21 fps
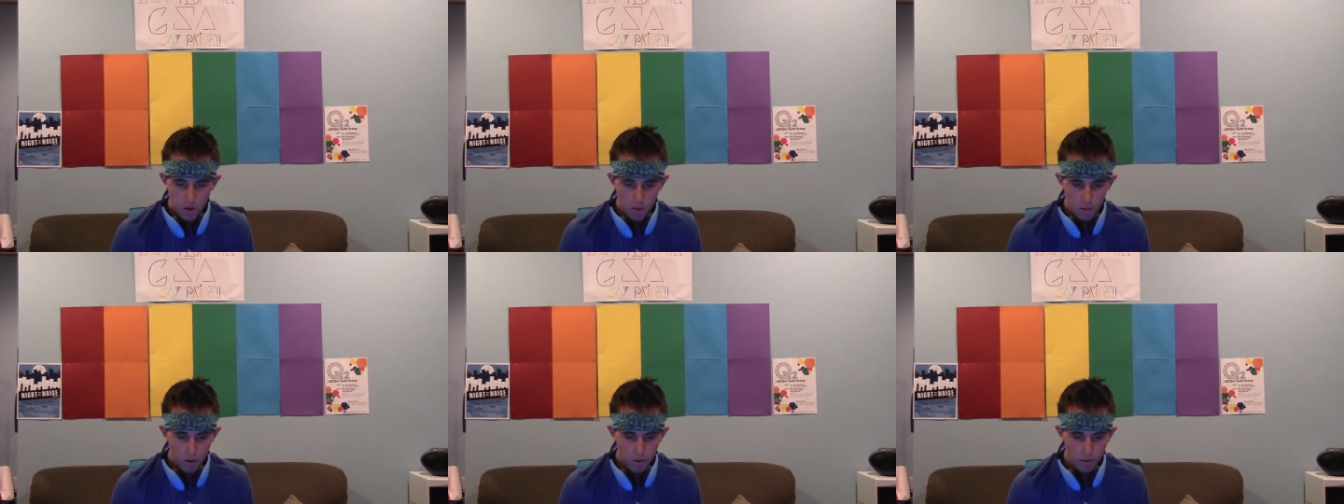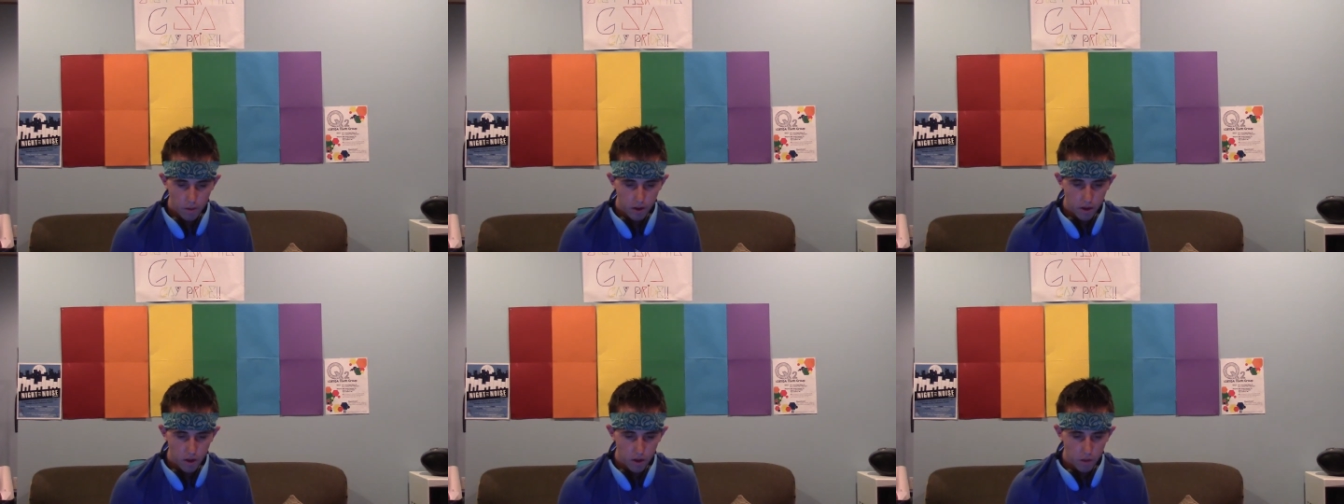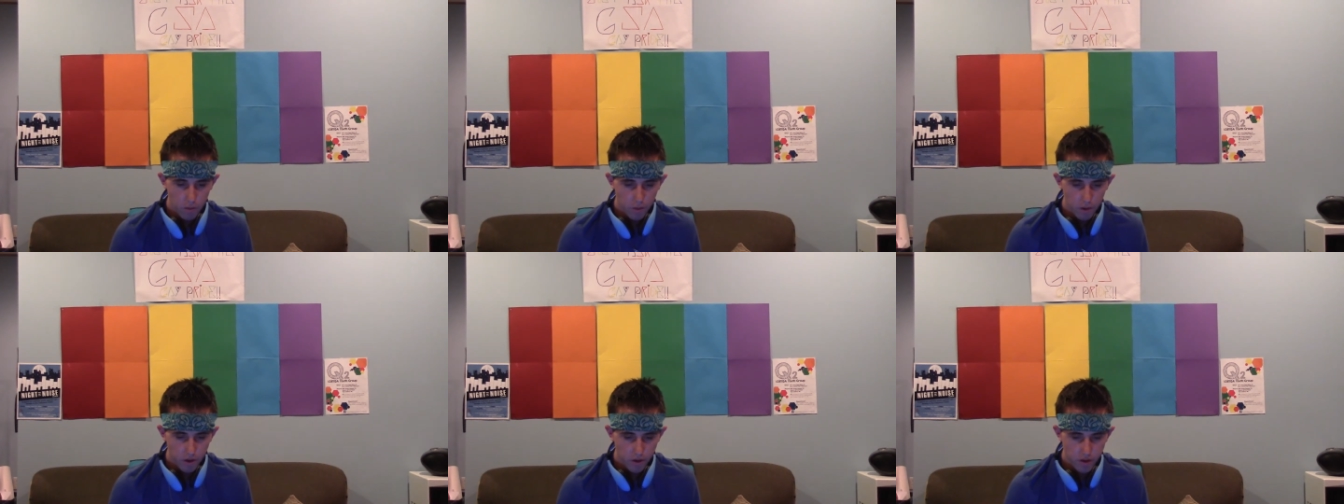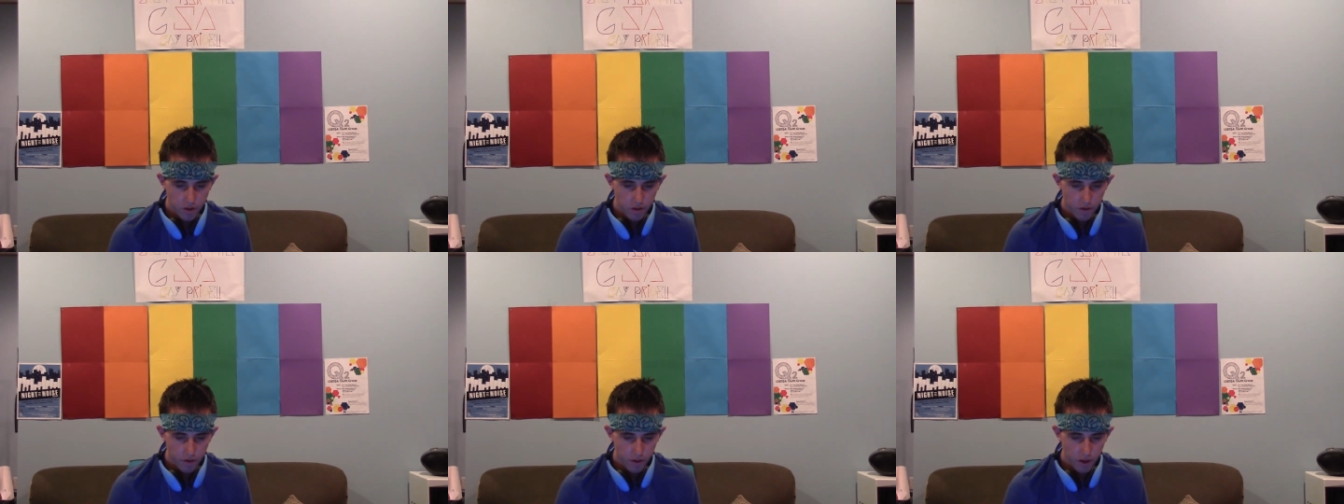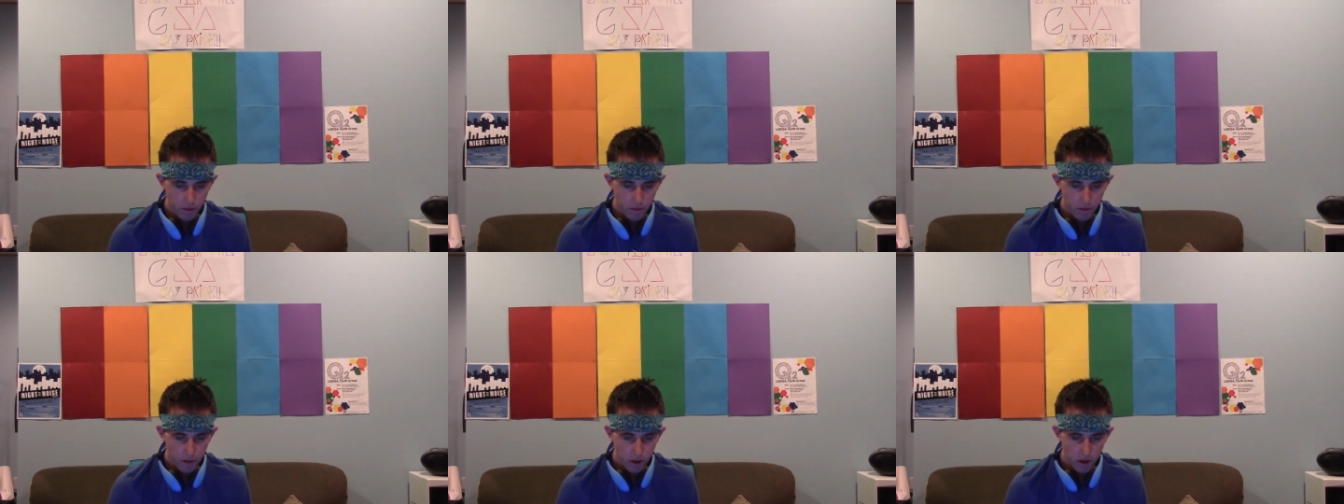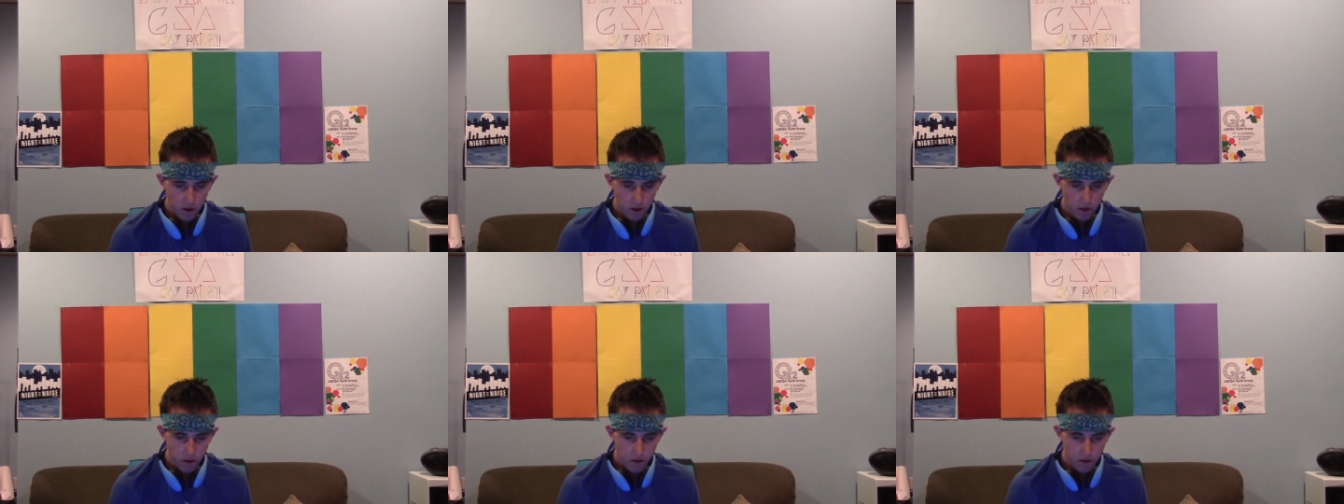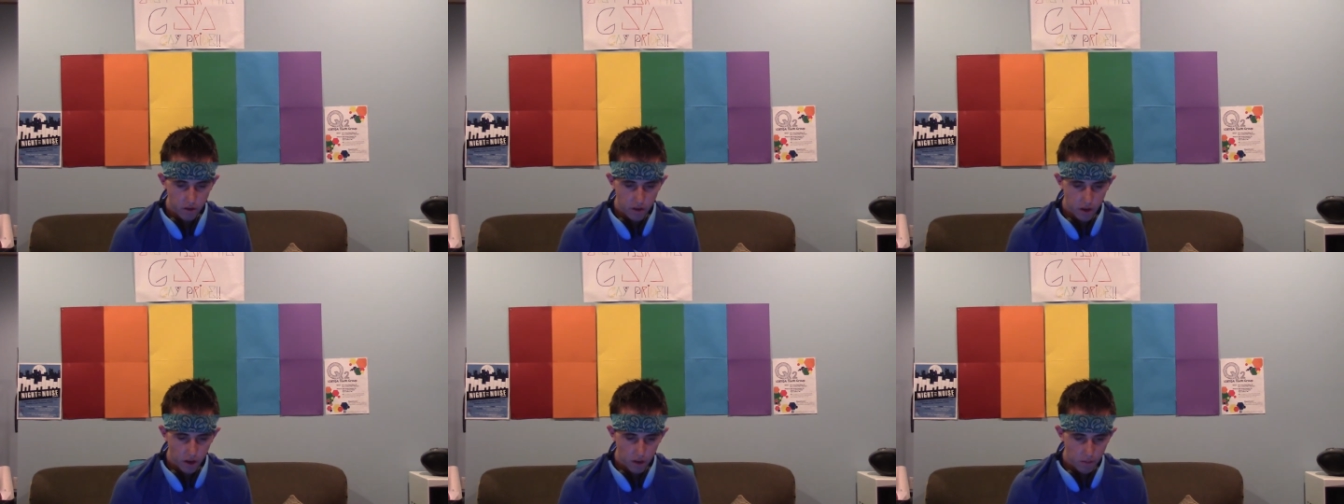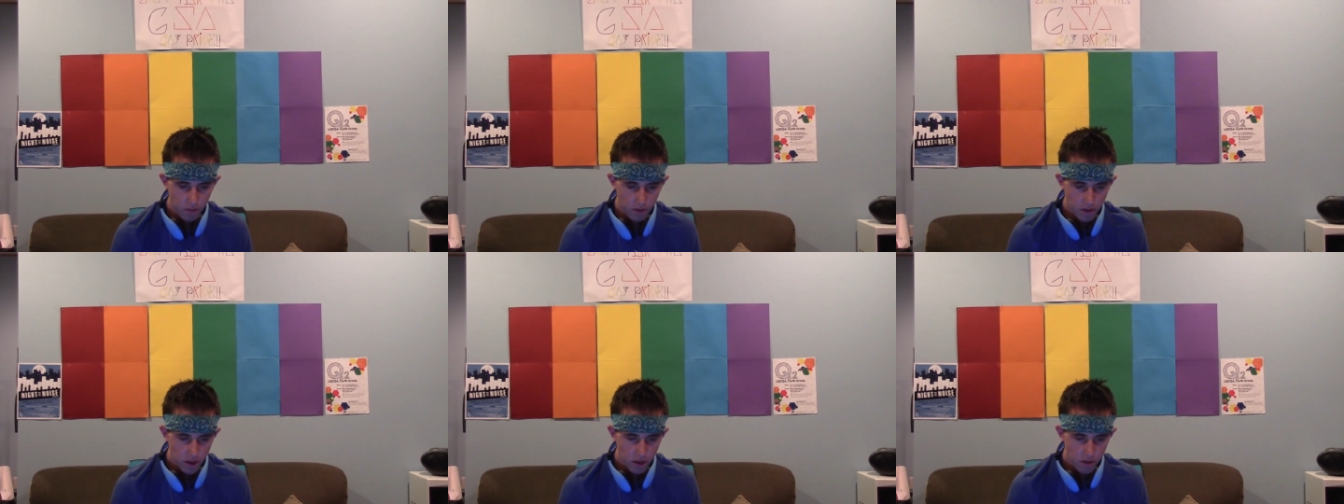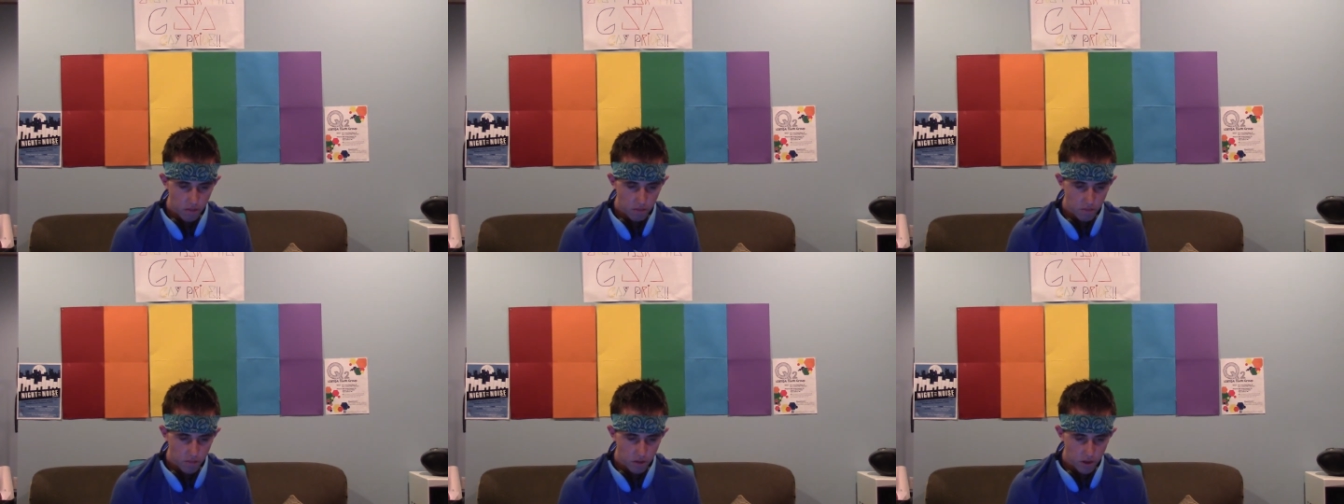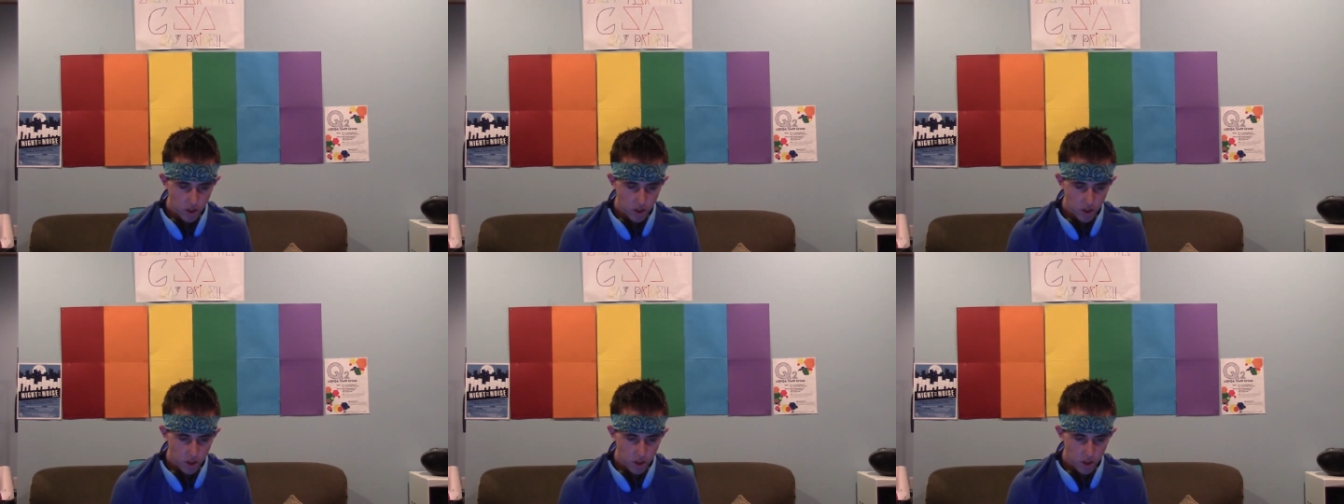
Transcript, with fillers: What about you? Where's your family? Aren't you staying with them?